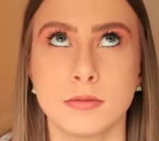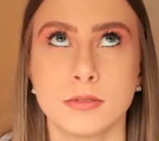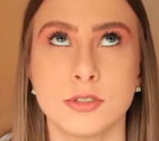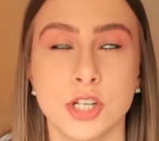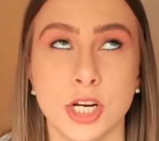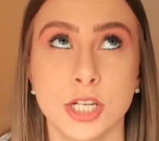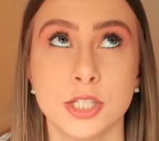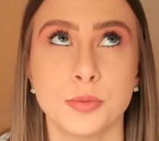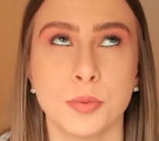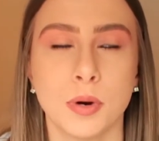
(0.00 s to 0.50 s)

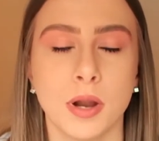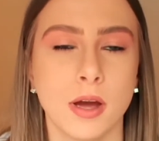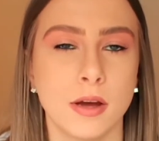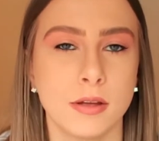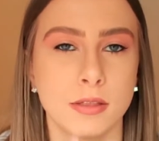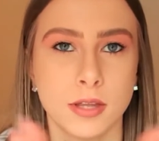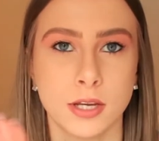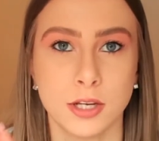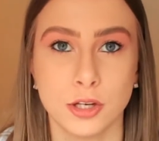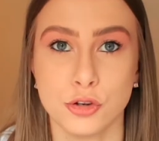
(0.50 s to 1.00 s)
changed my
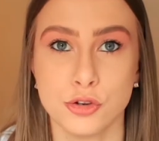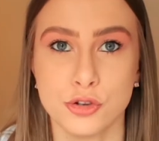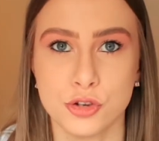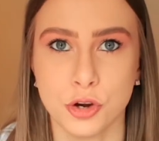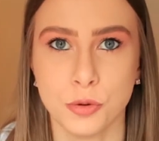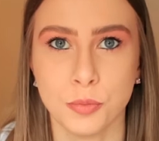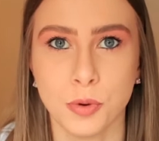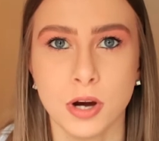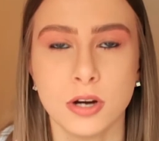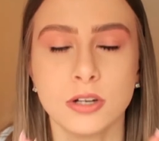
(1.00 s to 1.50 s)
life, thank you
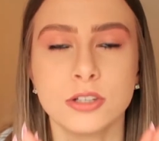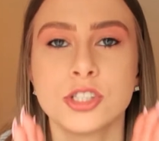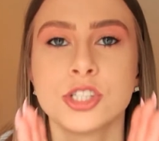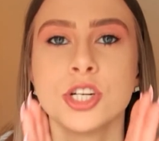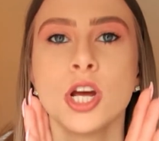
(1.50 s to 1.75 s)
so much.